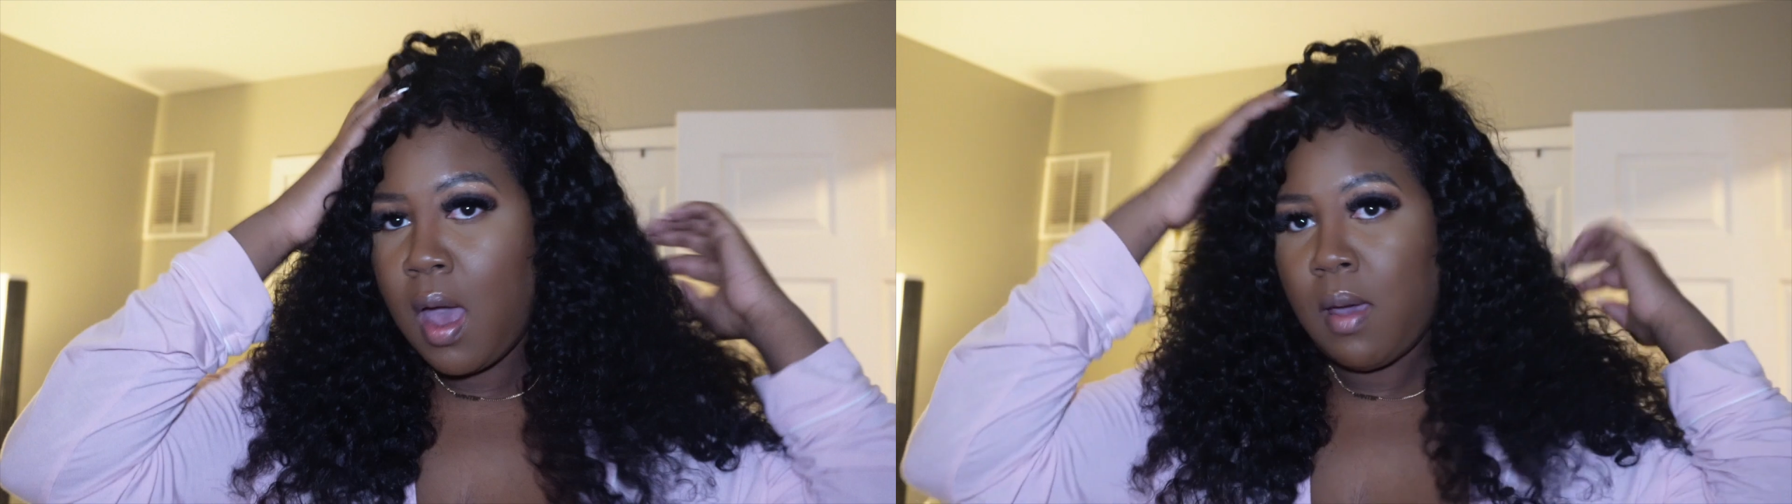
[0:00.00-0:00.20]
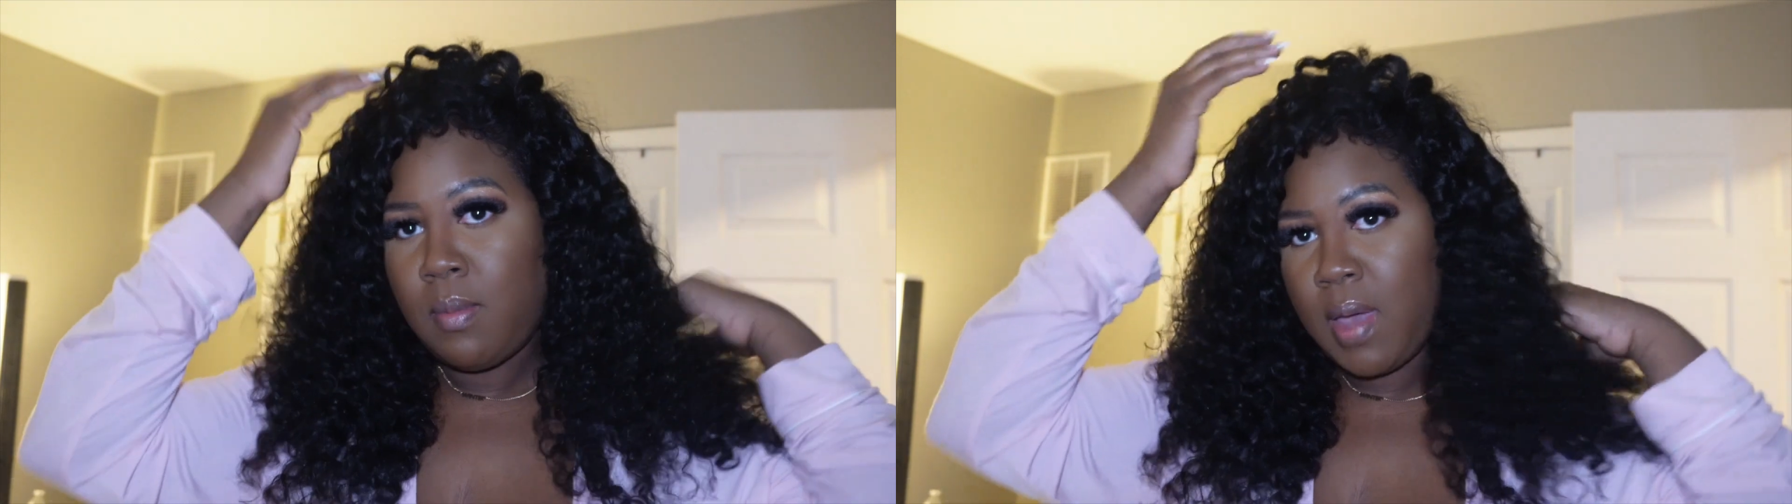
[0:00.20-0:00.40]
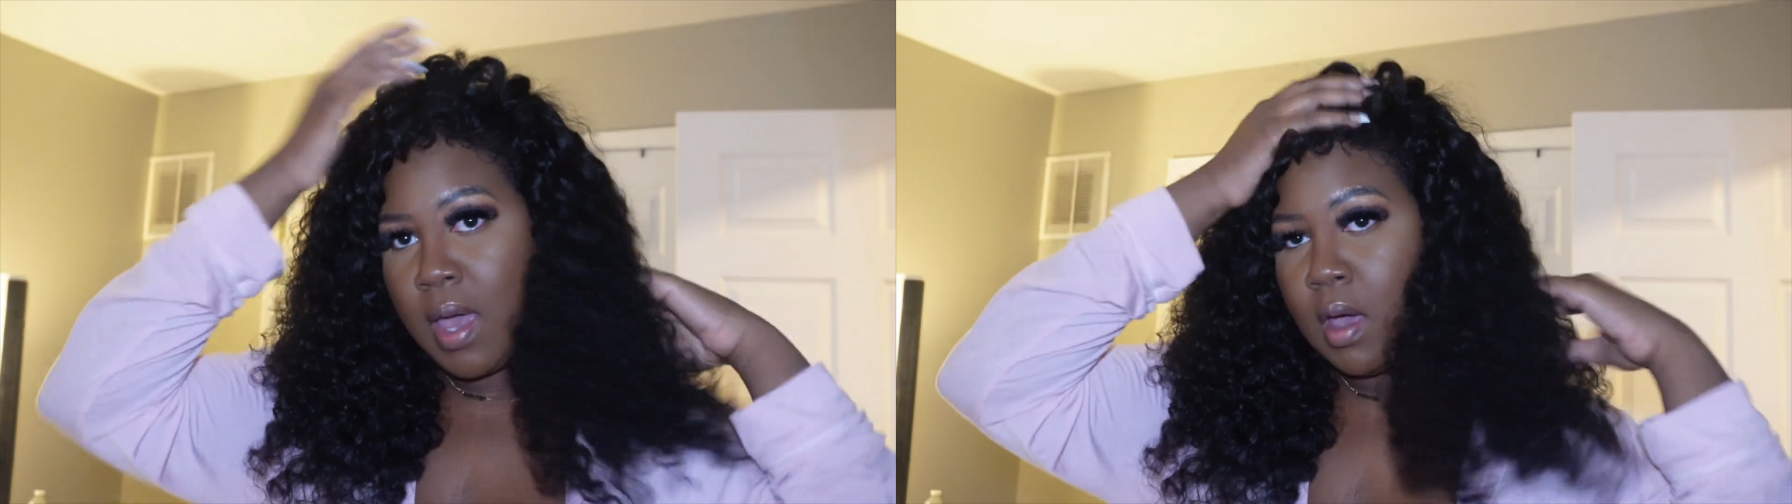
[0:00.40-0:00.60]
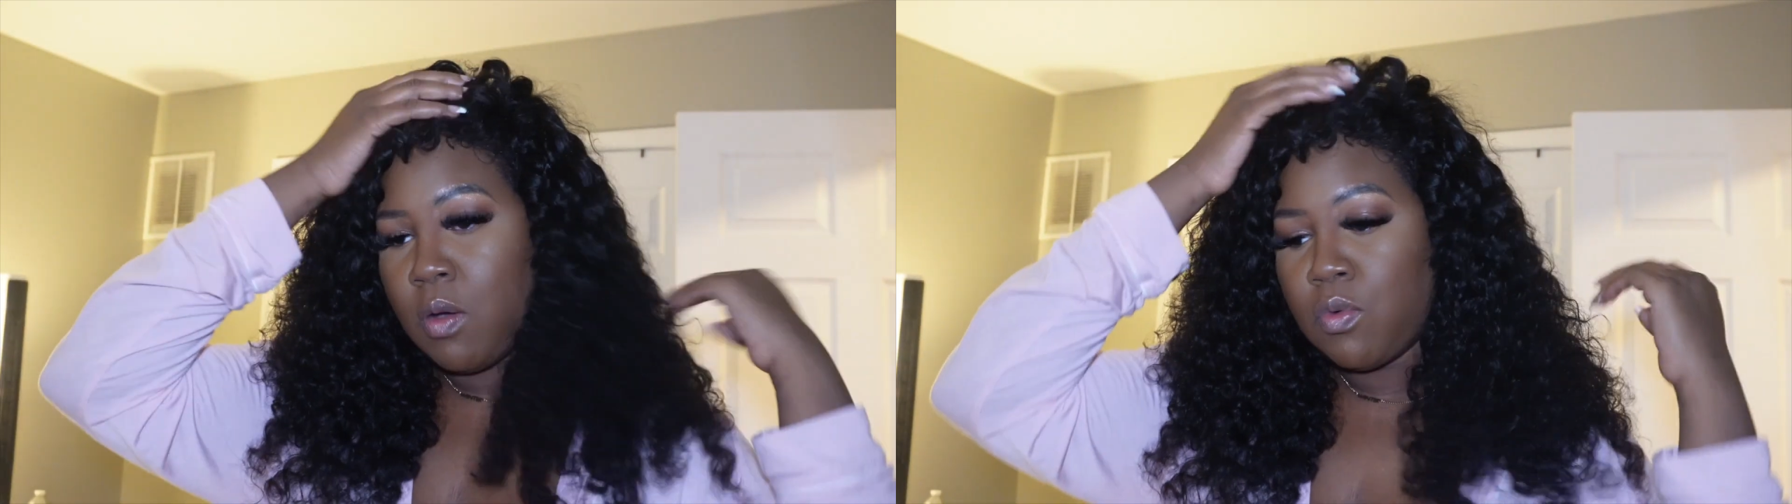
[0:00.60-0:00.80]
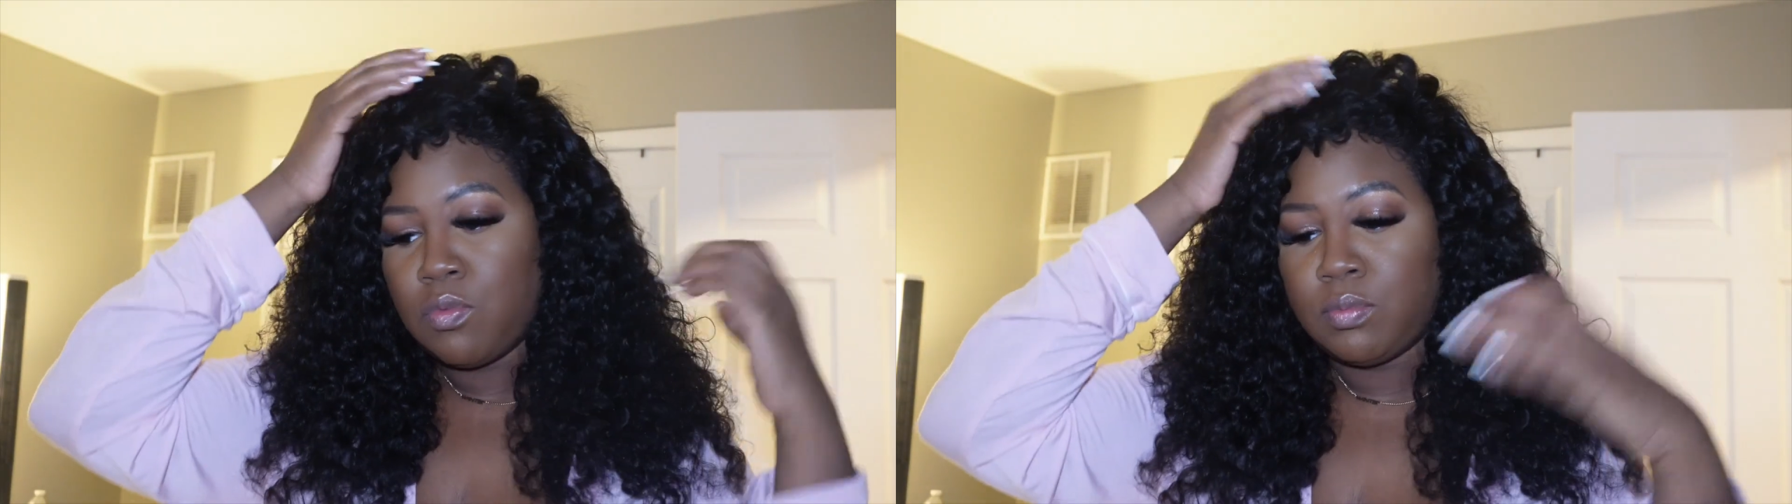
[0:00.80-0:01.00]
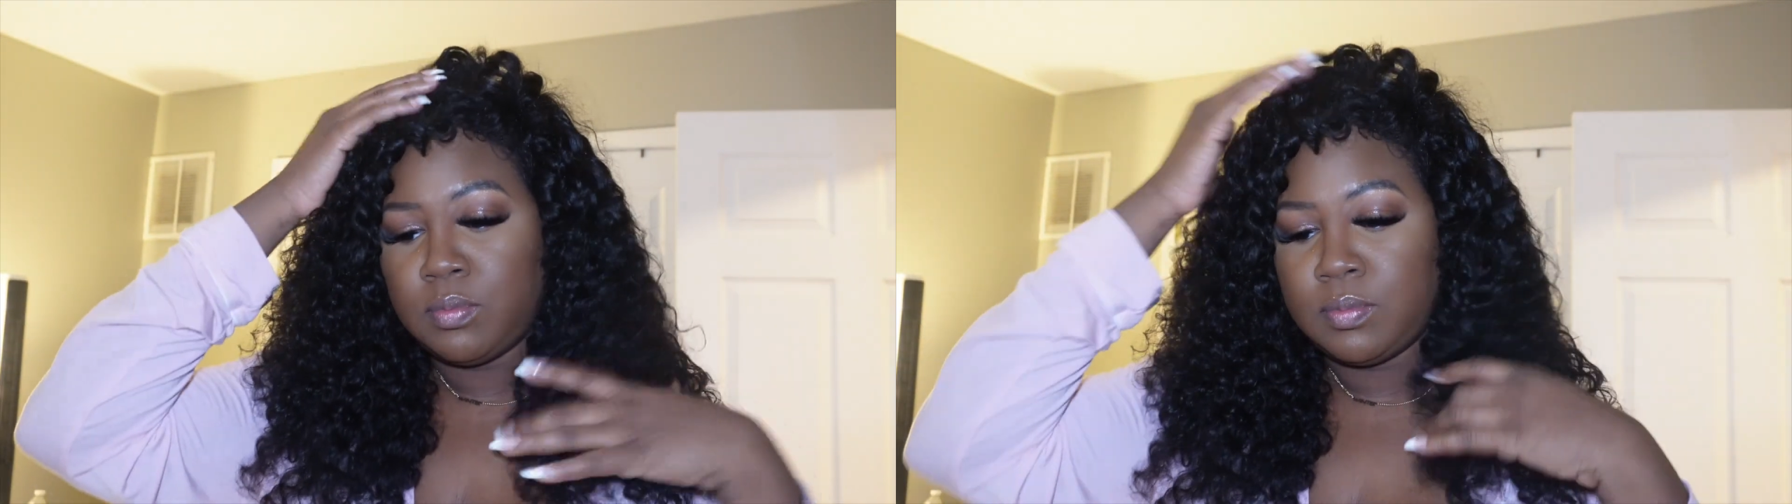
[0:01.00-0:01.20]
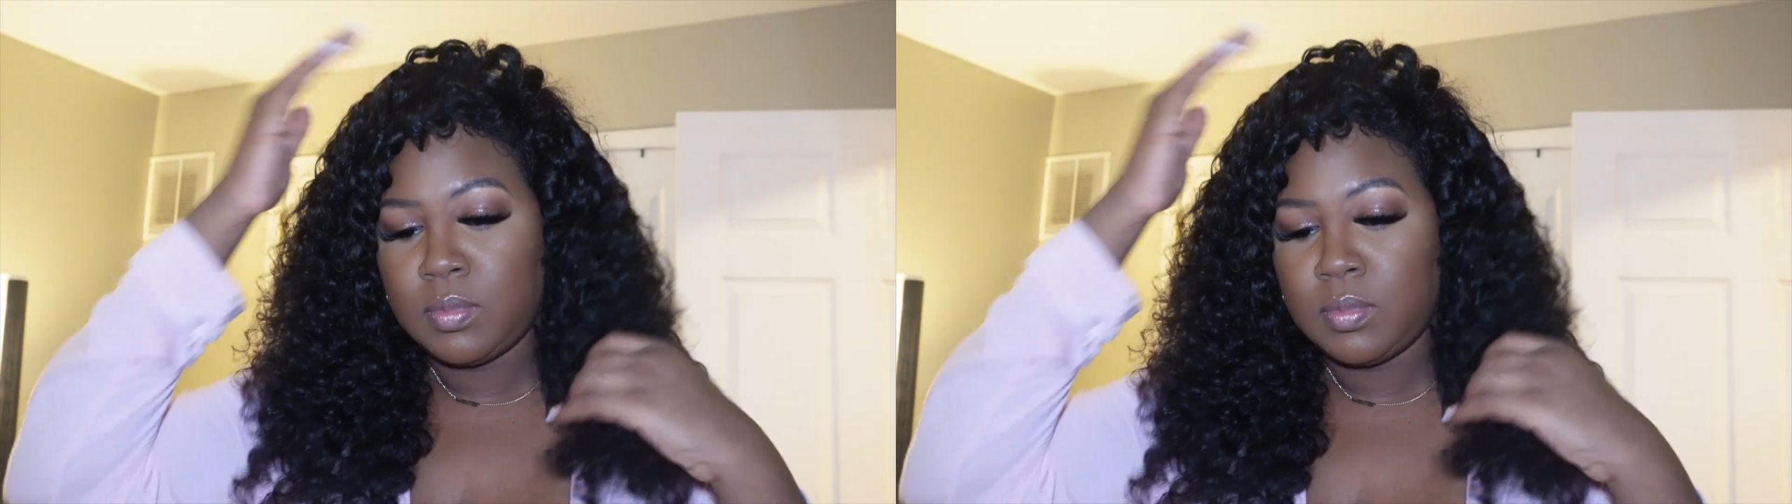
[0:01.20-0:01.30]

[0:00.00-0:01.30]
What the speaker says: I'm back home.